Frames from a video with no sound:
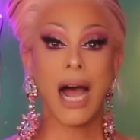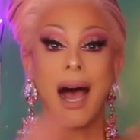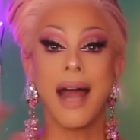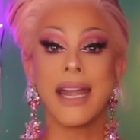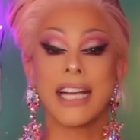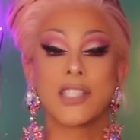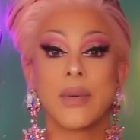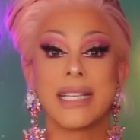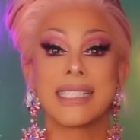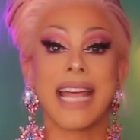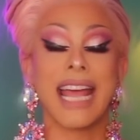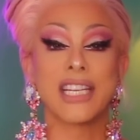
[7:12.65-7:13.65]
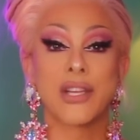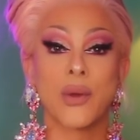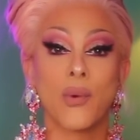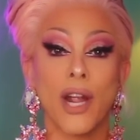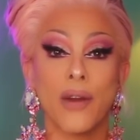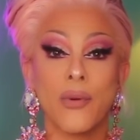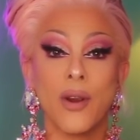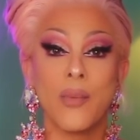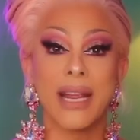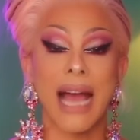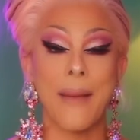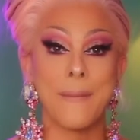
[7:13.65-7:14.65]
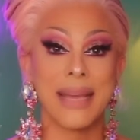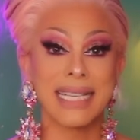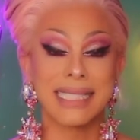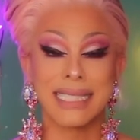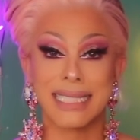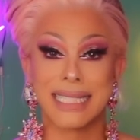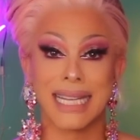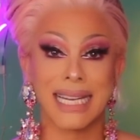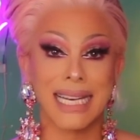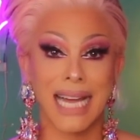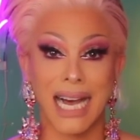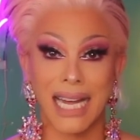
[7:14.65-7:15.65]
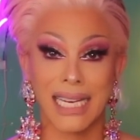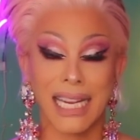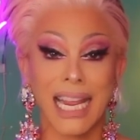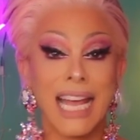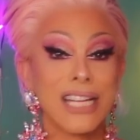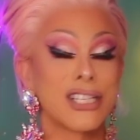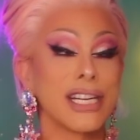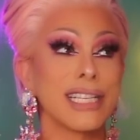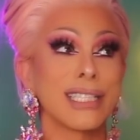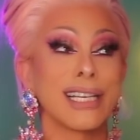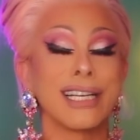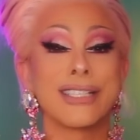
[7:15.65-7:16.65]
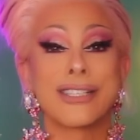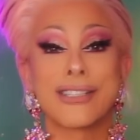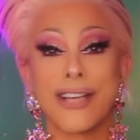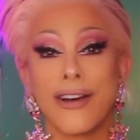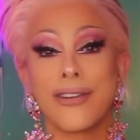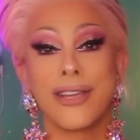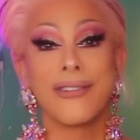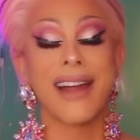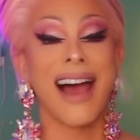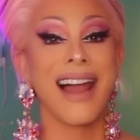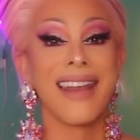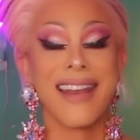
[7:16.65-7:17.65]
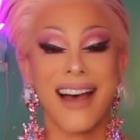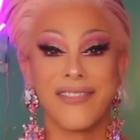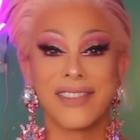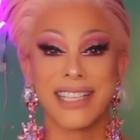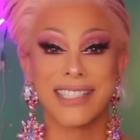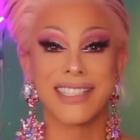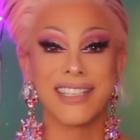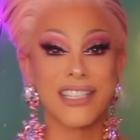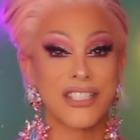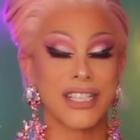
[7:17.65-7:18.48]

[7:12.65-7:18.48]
Our next queens to enter the workroom, we got Miss Denali. She's looking so cute. I love this look.